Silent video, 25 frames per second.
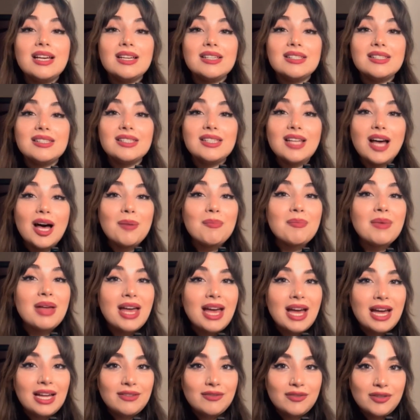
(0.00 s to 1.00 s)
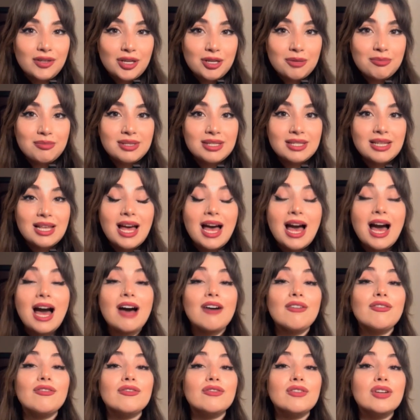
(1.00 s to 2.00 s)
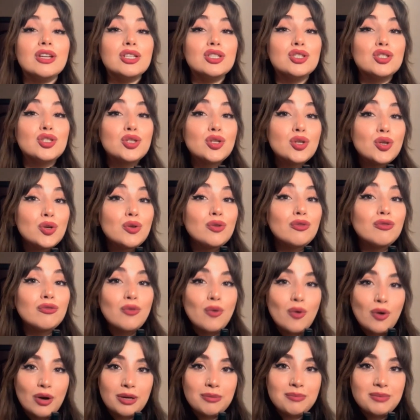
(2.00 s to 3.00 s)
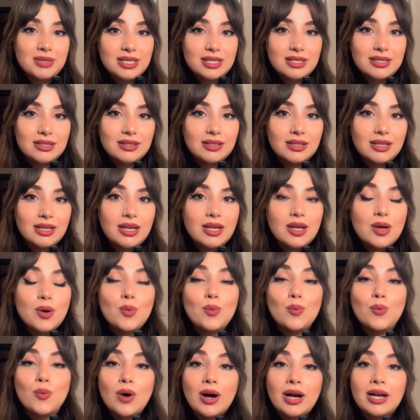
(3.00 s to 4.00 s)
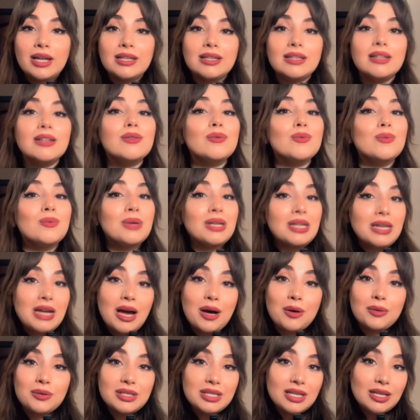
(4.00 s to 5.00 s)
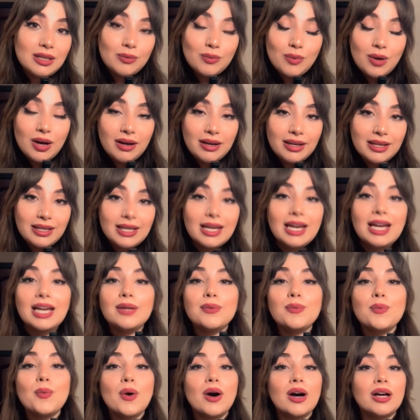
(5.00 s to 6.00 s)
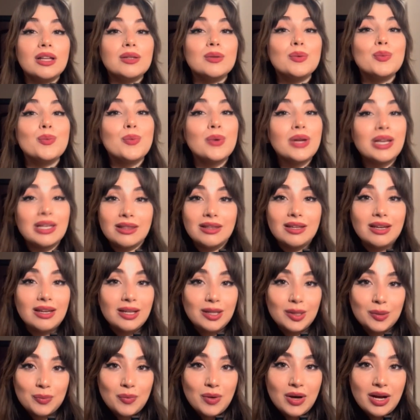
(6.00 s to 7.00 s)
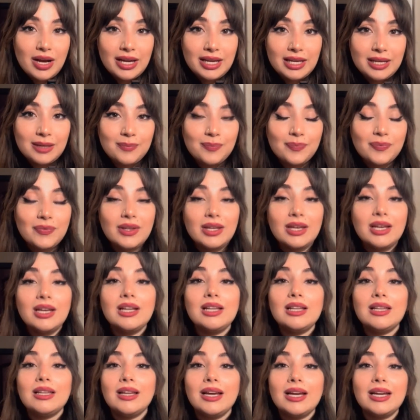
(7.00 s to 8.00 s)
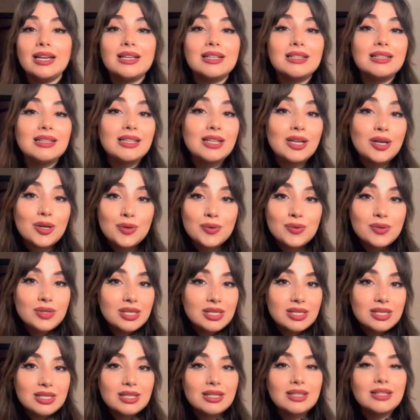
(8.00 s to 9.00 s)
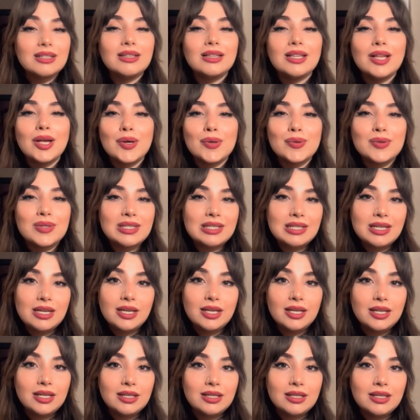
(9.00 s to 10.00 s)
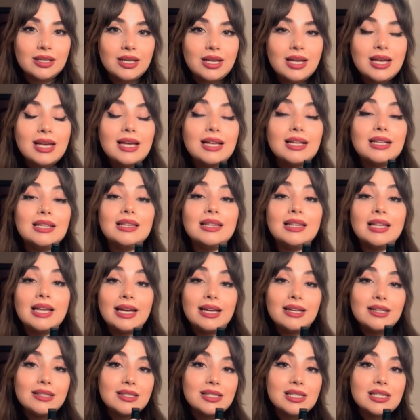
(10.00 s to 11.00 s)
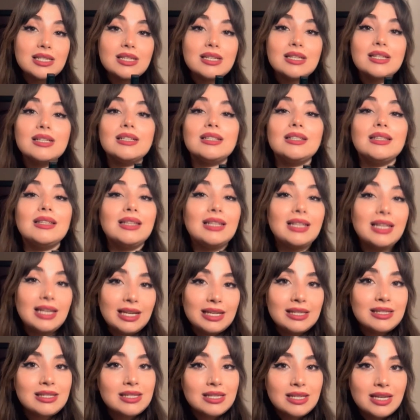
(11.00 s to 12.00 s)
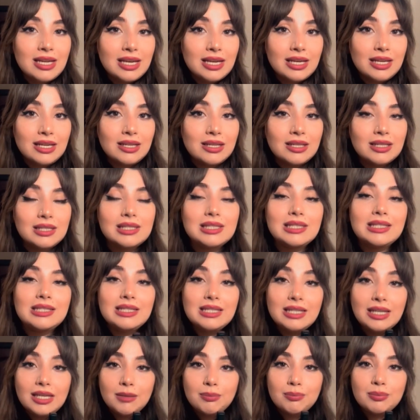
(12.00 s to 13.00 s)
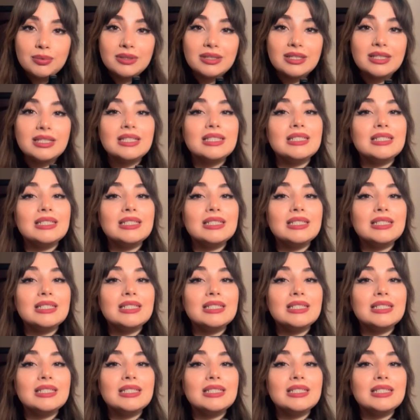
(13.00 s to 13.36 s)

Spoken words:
Some adverbs have two forms, one without ly and one with ly, like close, closely, late, lately, deep,